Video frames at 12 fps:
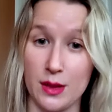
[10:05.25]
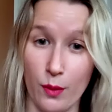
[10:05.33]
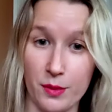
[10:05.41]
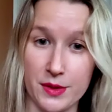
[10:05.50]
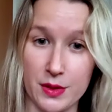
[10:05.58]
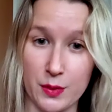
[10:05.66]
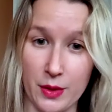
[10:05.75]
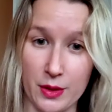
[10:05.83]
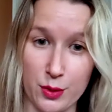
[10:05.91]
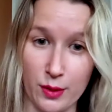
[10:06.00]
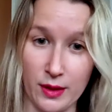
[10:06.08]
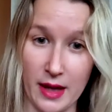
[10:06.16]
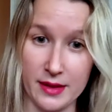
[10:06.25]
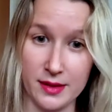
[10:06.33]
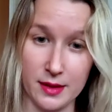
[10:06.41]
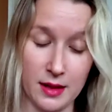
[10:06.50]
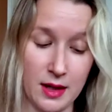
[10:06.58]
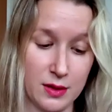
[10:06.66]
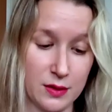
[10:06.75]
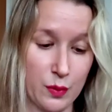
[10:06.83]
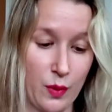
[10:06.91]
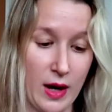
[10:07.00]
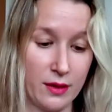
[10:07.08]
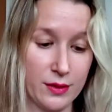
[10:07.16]
what was the spiritual lesson as
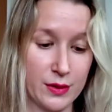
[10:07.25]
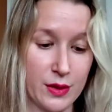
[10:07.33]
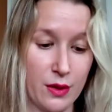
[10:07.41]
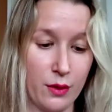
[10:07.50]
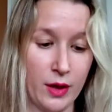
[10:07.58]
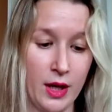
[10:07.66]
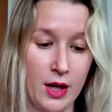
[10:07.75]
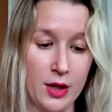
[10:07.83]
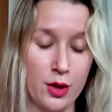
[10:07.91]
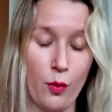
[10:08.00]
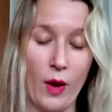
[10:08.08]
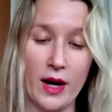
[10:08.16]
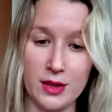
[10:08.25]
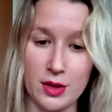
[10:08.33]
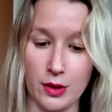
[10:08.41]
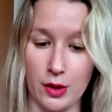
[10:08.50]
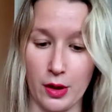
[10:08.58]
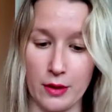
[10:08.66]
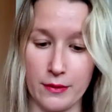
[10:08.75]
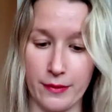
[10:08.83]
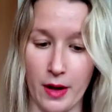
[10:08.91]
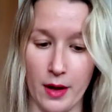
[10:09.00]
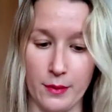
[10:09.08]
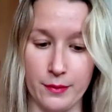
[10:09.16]
well. So you're wanting to learn
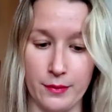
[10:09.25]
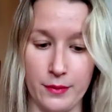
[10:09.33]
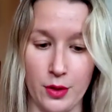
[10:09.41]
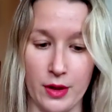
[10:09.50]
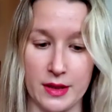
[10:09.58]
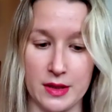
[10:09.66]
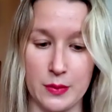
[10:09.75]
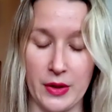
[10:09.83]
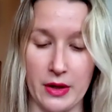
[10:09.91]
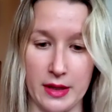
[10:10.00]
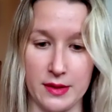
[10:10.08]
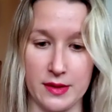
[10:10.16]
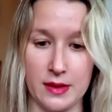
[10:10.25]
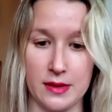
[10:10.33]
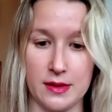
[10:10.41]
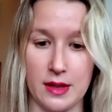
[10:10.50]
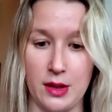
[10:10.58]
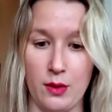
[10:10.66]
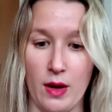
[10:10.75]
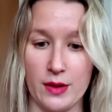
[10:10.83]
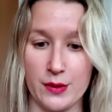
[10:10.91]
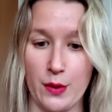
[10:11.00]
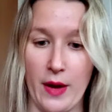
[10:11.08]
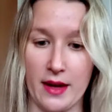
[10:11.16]
from your experiences, and you
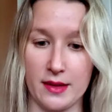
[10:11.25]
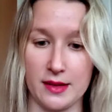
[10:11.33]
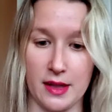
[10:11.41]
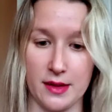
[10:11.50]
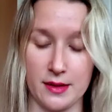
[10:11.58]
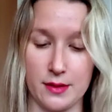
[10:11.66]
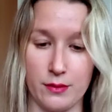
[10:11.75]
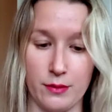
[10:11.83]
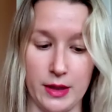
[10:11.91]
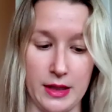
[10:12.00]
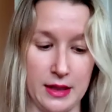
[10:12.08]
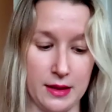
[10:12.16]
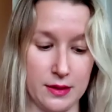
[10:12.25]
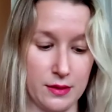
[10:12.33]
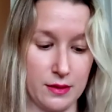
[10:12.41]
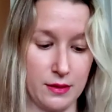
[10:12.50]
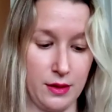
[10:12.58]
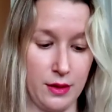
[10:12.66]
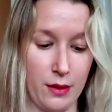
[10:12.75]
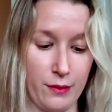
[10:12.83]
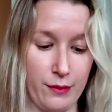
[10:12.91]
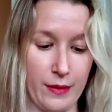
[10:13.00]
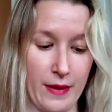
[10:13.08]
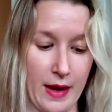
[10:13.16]
also access readings,
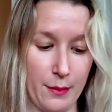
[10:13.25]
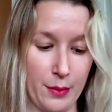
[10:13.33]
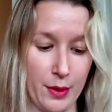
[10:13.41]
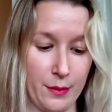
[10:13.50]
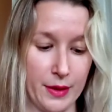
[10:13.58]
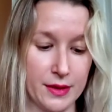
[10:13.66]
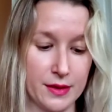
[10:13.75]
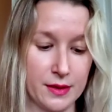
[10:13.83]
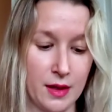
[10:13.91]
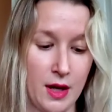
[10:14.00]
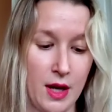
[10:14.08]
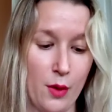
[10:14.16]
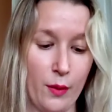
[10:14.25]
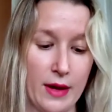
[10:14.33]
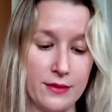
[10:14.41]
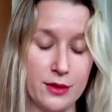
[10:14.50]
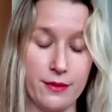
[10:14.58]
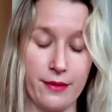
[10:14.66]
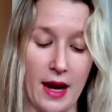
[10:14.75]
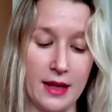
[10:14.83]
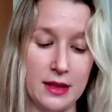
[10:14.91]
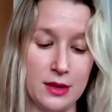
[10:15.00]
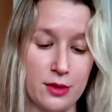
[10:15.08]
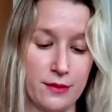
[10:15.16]
for that purpose. We have divine
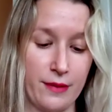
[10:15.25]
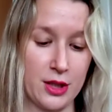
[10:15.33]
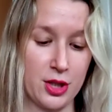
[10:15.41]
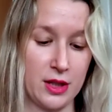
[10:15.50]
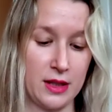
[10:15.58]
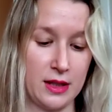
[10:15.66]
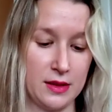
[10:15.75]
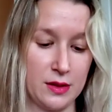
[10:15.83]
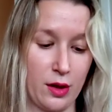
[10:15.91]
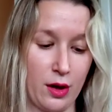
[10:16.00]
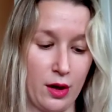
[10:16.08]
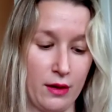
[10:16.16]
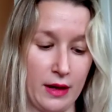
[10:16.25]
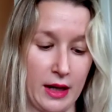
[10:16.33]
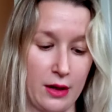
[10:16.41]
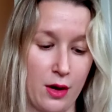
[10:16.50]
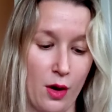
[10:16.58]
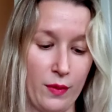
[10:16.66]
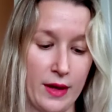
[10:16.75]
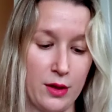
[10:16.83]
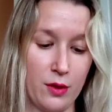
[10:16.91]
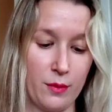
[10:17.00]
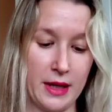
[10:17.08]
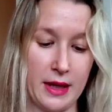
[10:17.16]
intervention is occurring. Know that you
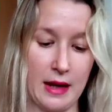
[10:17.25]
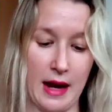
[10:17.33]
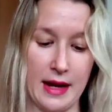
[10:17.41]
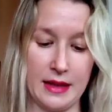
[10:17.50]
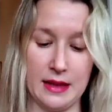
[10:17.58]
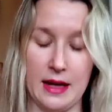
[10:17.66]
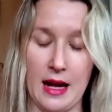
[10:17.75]
are being guided, and